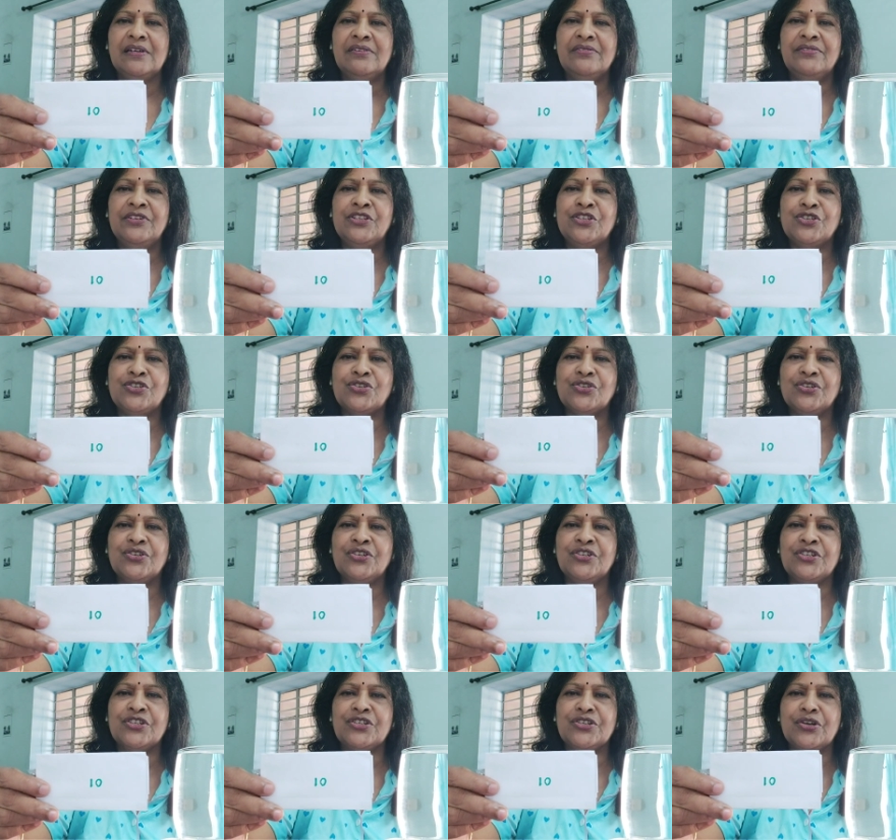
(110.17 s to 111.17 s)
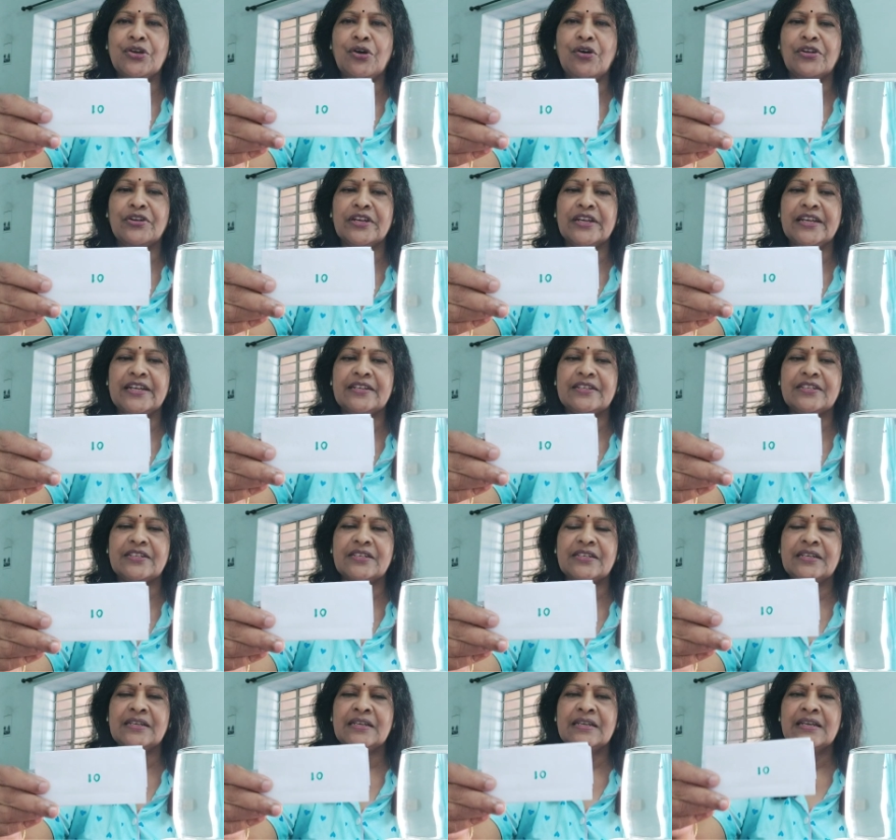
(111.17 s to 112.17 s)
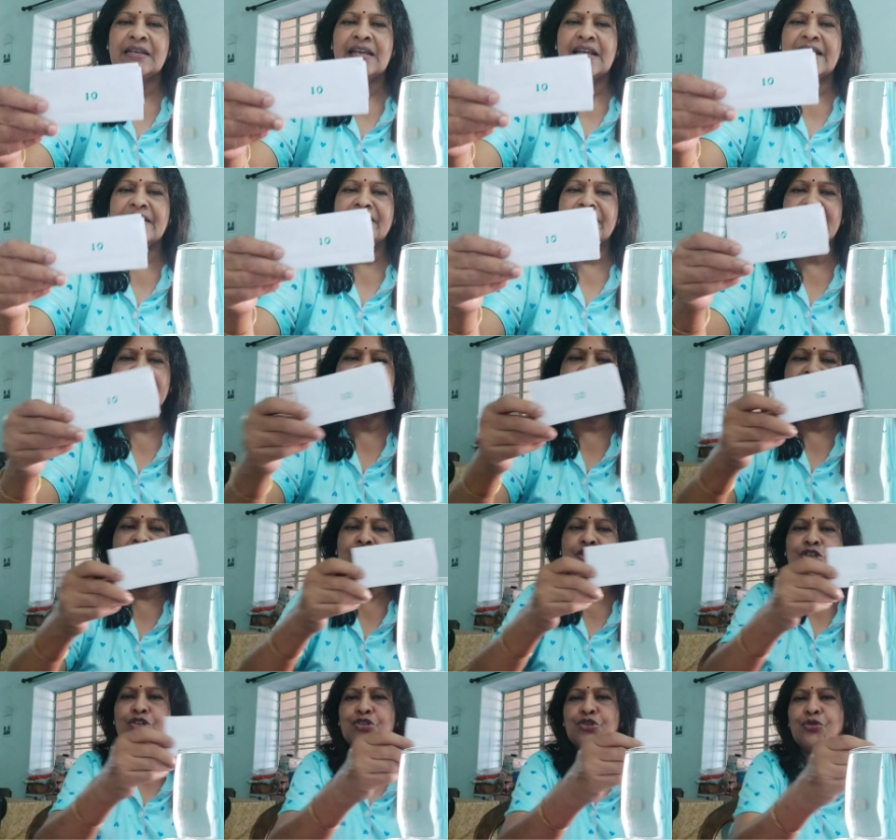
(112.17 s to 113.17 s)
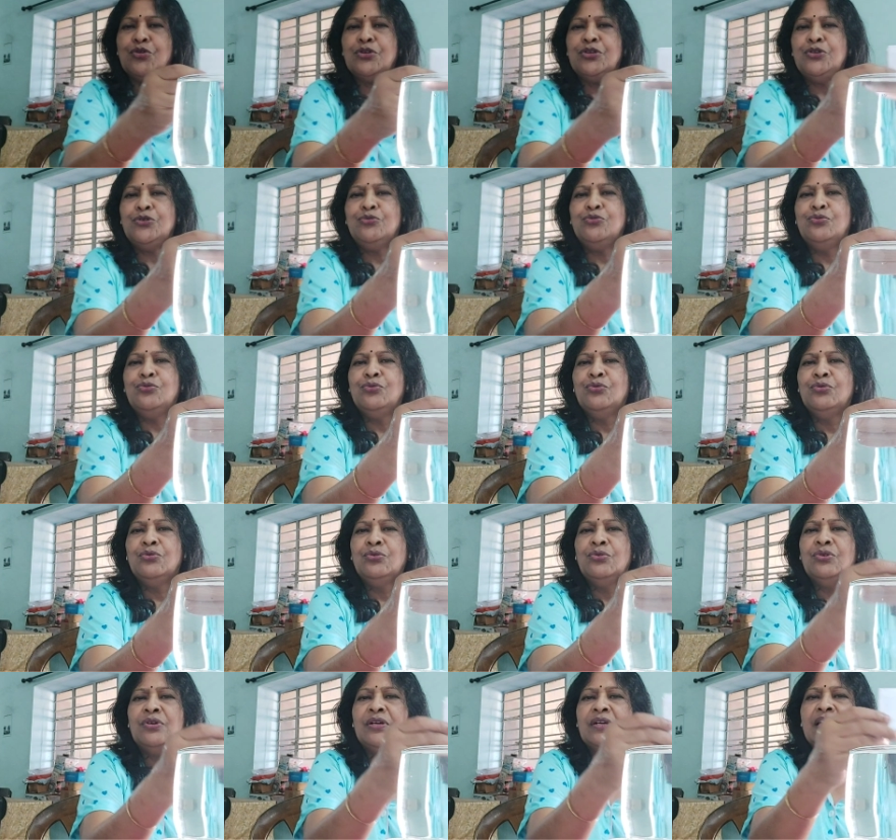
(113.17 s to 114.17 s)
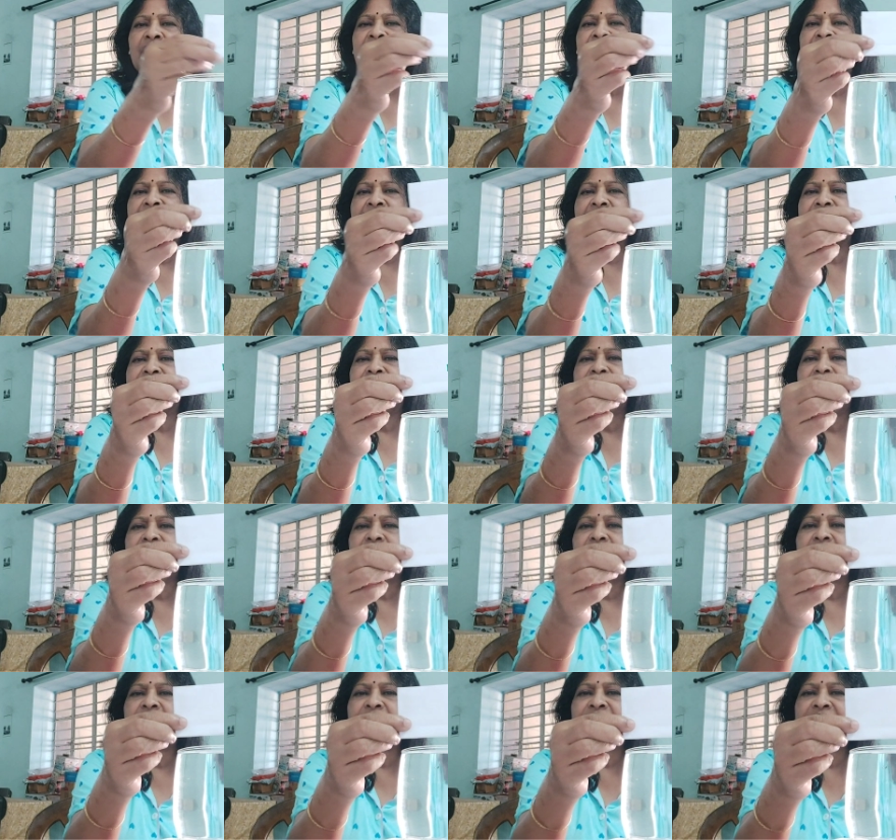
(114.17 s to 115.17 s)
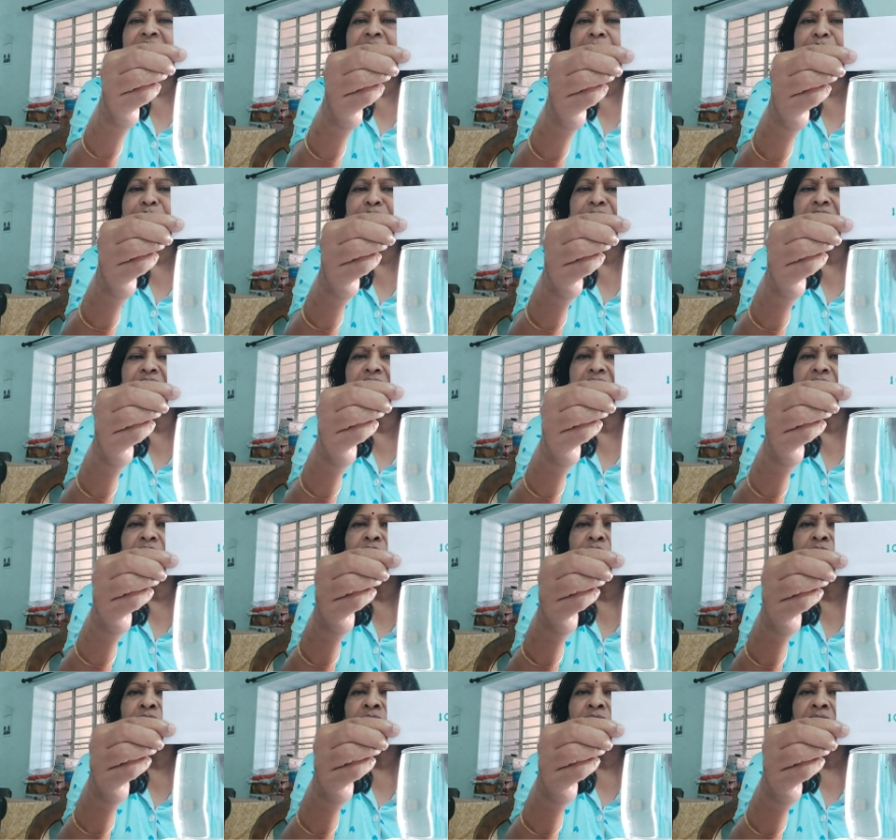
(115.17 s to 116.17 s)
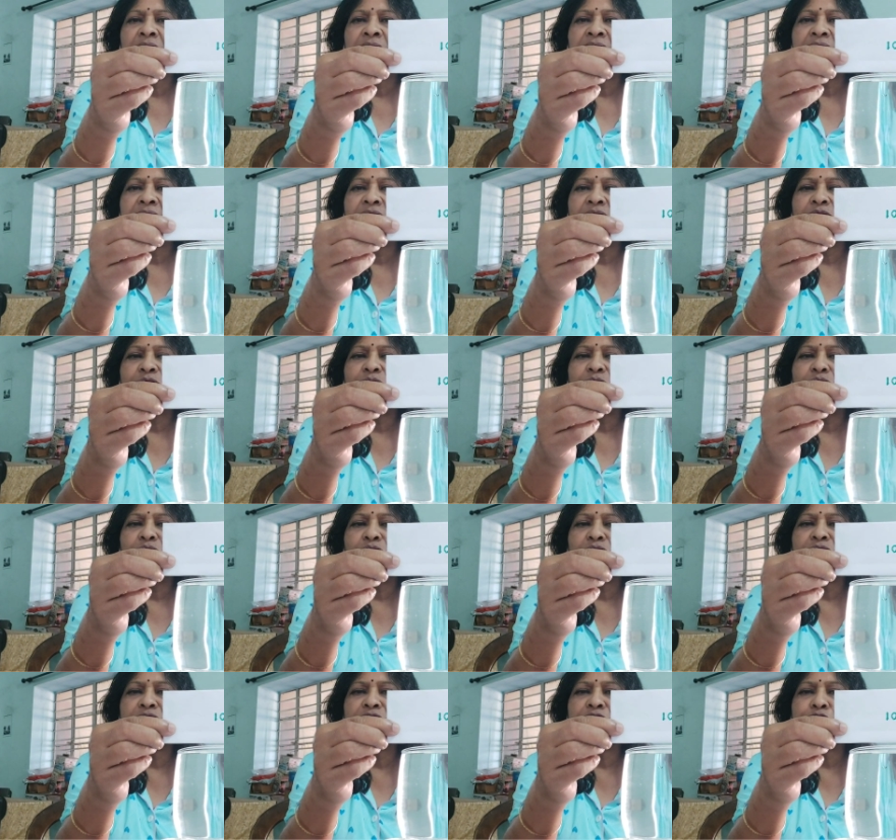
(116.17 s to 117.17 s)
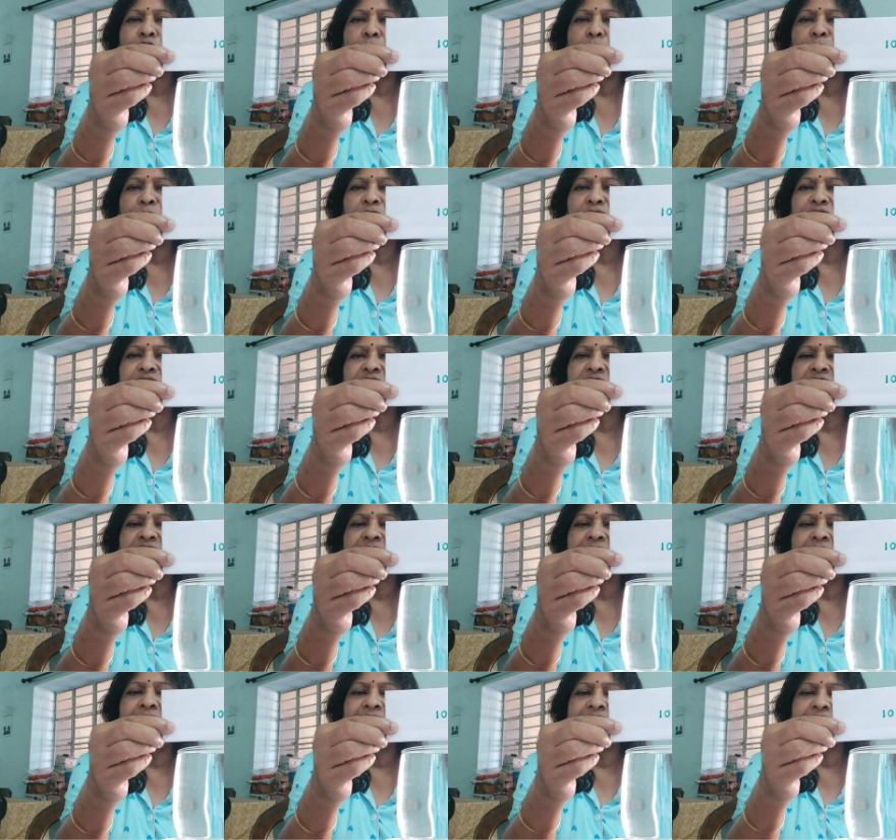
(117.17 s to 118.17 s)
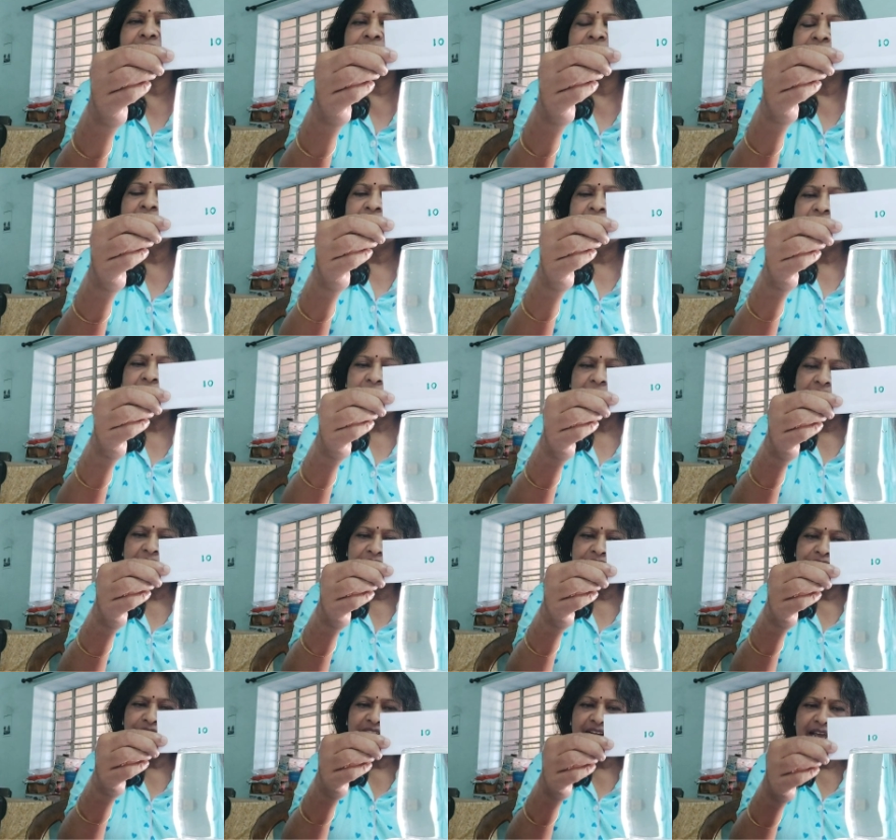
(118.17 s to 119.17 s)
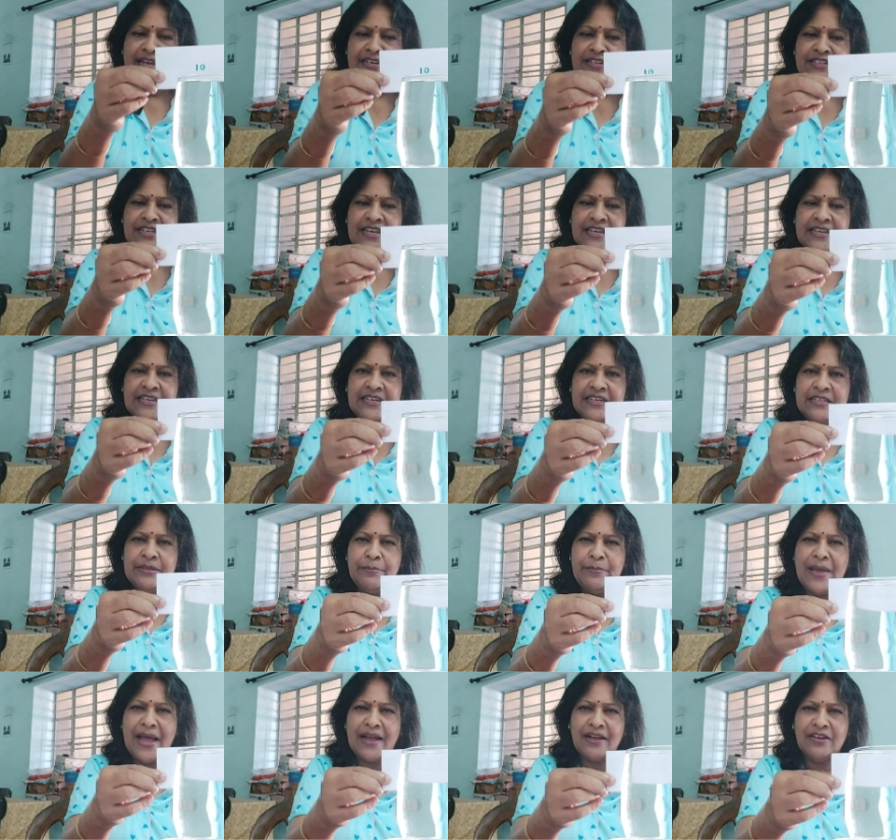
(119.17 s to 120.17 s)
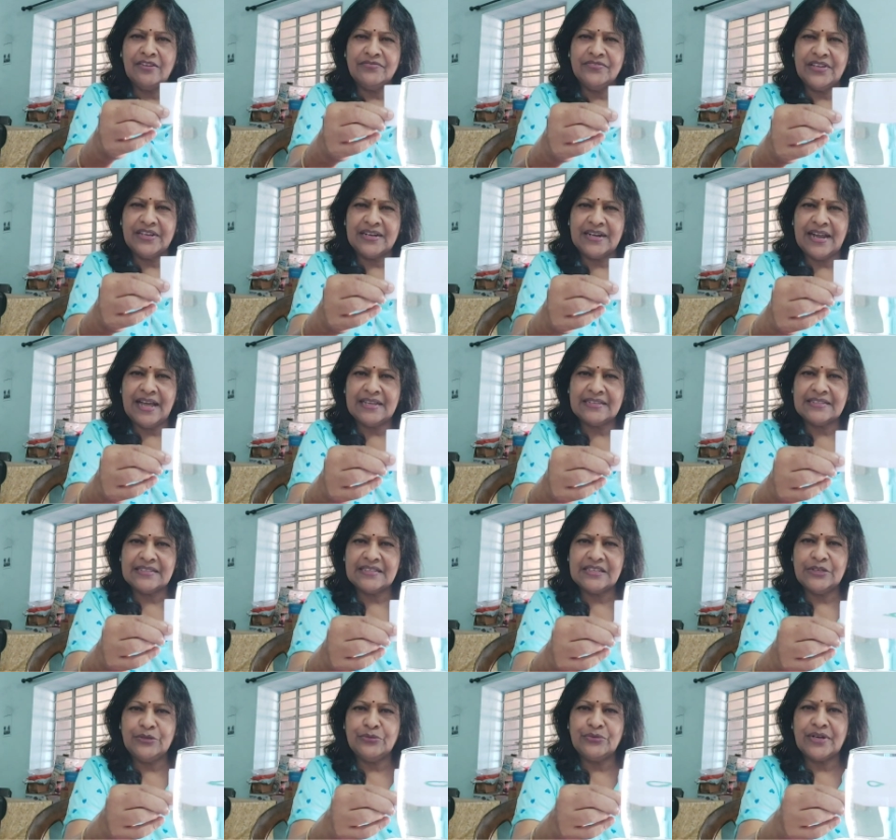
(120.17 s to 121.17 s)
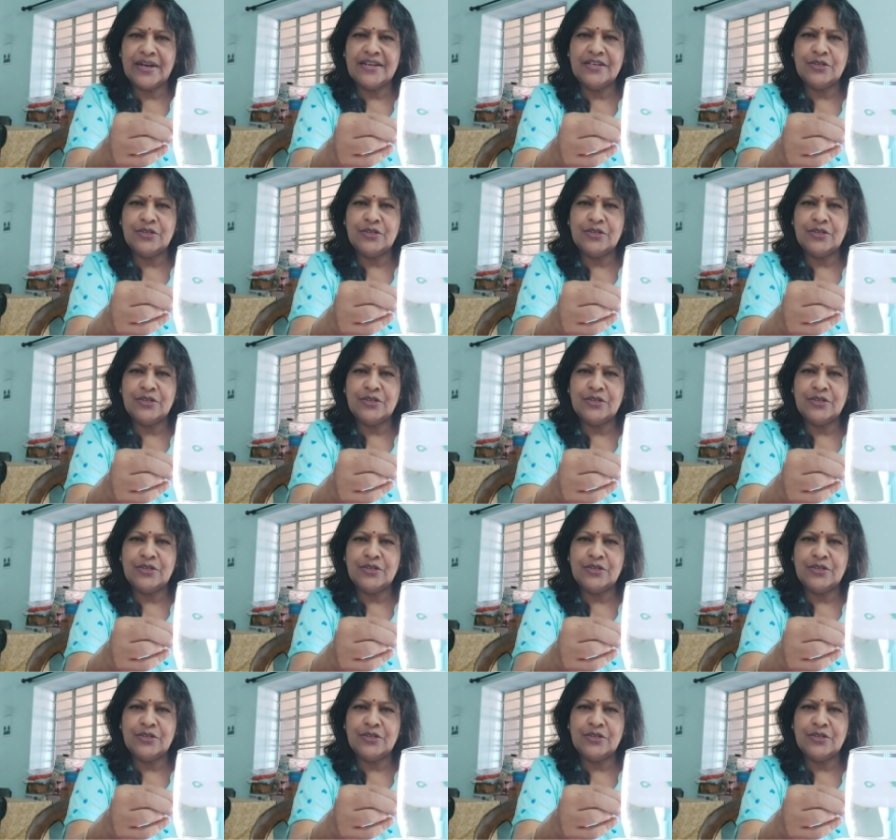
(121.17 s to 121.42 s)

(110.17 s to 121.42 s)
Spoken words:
which is written on it. And then I show you again the same thing on the top of this glass. And when I take it to the back of the glass, you try